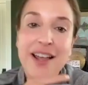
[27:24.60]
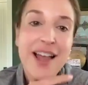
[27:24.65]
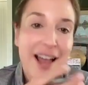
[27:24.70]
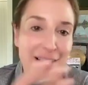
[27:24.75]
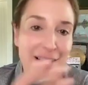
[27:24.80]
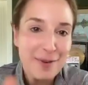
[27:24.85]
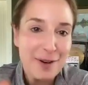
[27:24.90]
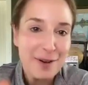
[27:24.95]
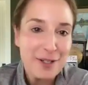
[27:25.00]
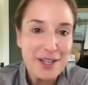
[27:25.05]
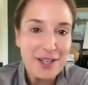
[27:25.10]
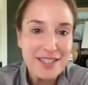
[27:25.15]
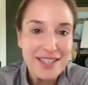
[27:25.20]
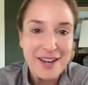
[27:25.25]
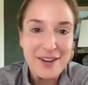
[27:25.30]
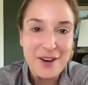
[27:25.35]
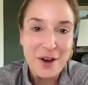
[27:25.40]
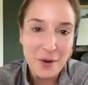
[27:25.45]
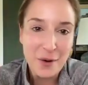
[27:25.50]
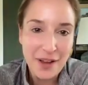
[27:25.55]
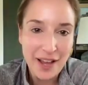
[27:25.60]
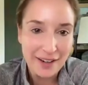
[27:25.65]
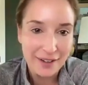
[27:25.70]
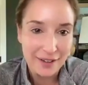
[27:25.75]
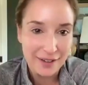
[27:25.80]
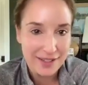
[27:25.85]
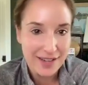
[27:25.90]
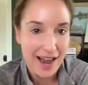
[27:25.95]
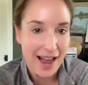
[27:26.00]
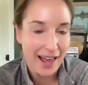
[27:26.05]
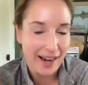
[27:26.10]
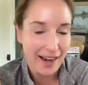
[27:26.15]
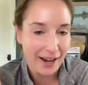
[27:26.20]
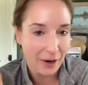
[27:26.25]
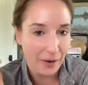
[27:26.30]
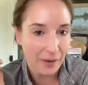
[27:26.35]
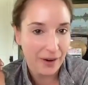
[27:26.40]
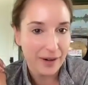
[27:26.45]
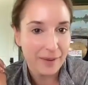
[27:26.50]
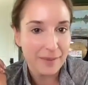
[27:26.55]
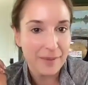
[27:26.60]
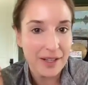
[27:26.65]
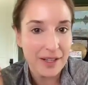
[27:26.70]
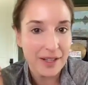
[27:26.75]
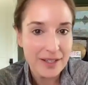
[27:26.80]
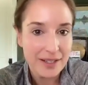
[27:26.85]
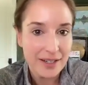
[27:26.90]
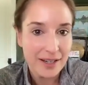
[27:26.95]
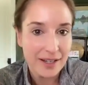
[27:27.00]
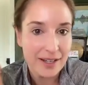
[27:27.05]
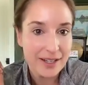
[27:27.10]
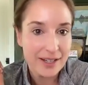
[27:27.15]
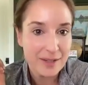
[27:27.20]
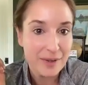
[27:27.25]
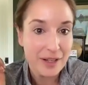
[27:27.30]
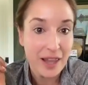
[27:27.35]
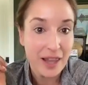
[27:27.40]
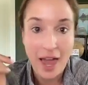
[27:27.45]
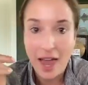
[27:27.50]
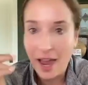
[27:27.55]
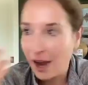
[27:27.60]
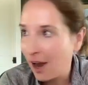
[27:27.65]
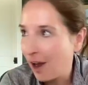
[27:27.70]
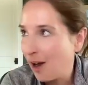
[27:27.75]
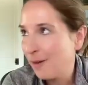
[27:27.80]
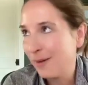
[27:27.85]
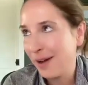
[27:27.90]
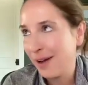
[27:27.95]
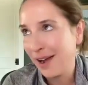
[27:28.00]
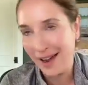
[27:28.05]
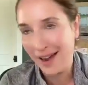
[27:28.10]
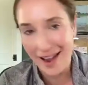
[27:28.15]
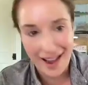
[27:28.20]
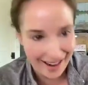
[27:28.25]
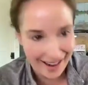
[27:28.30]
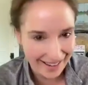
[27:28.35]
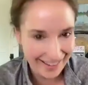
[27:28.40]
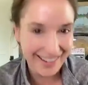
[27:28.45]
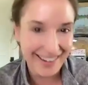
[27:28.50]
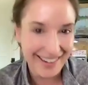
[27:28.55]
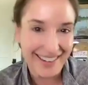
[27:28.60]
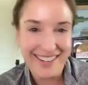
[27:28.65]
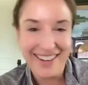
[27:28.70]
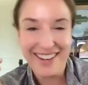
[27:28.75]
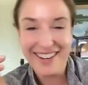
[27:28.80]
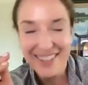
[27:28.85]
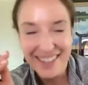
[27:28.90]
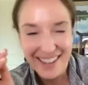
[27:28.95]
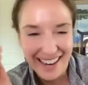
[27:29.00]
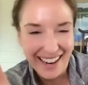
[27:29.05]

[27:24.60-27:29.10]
especially because I know Kendall's dad, I don't want him to listen to this be like, oh my gosh, like no.